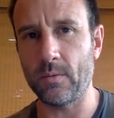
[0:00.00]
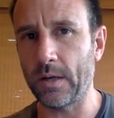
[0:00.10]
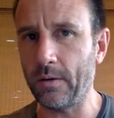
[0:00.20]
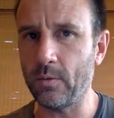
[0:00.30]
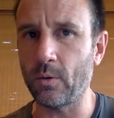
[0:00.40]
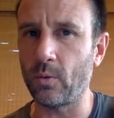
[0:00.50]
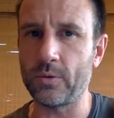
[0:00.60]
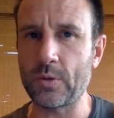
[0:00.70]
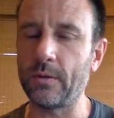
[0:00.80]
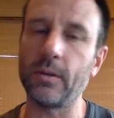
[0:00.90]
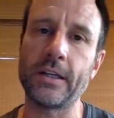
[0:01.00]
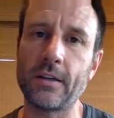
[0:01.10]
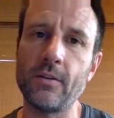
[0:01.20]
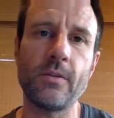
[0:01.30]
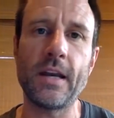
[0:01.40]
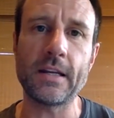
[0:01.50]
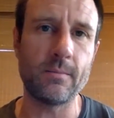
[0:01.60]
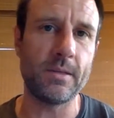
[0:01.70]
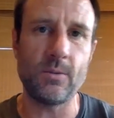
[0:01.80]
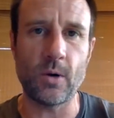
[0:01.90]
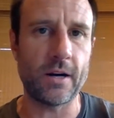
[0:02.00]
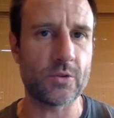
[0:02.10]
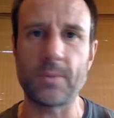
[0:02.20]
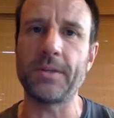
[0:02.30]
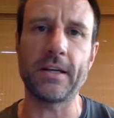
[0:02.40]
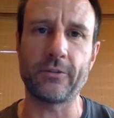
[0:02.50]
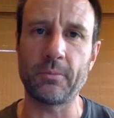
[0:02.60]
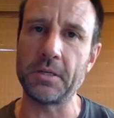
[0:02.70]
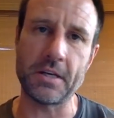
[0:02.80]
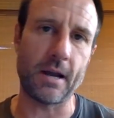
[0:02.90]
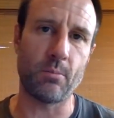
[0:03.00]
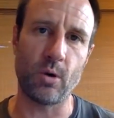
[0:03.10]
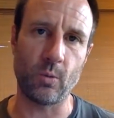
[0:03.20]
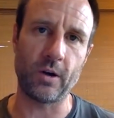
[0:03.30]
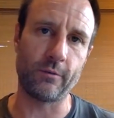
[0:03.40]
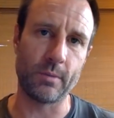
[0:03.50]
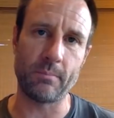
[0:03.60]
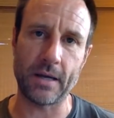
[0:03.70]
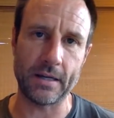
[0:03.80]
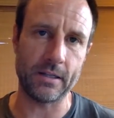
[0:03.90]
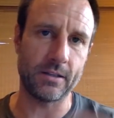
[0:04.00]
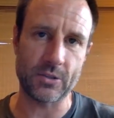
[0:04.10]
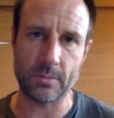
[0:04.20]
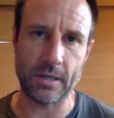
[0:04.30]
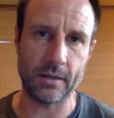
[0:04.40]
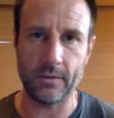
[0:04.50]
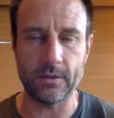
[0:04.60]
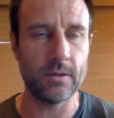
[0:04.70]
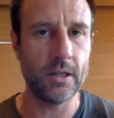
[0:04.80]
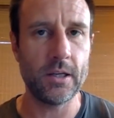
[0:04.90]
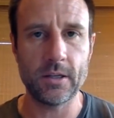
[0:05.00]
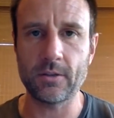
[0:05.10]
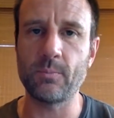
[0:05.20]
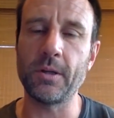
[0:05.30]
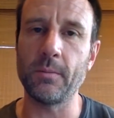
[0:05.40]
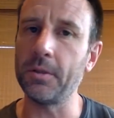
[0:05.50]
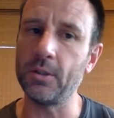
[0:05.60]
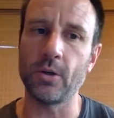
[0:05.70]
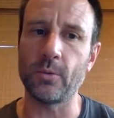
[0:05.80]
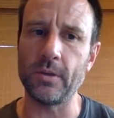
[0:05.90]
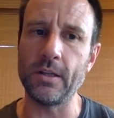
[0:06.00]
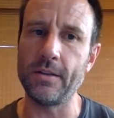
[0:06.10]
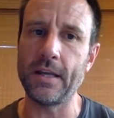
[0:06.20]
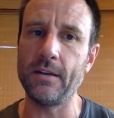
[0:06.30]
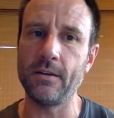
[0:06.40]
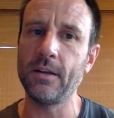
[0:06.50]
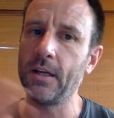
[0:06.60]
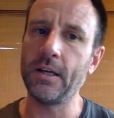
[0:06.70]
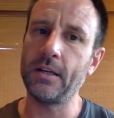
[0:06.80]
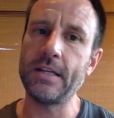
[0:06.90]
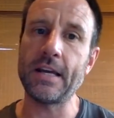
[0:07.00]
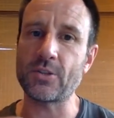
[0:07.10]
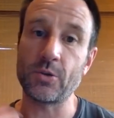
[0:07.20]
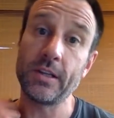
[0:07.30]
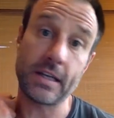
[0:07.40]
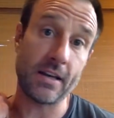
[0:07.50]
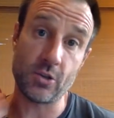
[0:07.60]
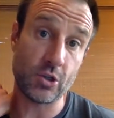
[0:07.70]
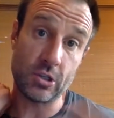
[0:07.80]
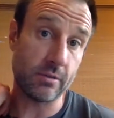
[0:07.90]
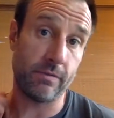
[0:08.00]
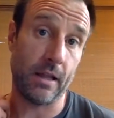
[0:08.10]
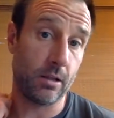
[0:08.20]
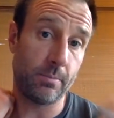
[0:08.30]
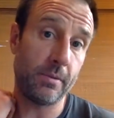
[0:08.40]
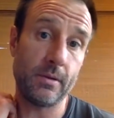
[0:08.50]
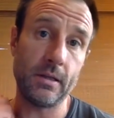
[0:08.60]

I don't know. It's like, then I can be aware of something else. I mean, now I'm more aware of my body because I'm not in the, but and then, yeah, so they kind of just develop,